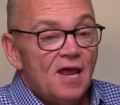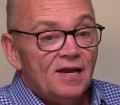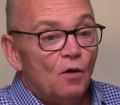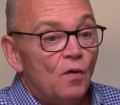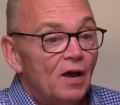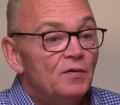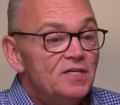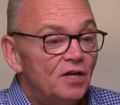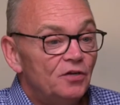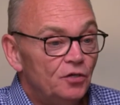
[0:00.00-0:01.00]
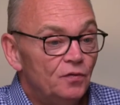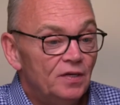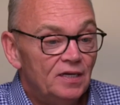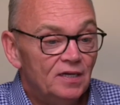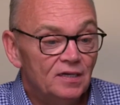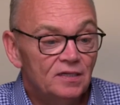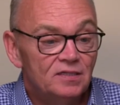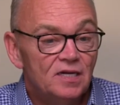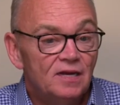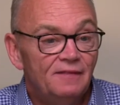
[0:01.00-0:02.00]
Now, what I would tell you
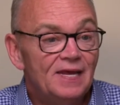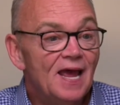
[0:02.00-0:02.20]
is the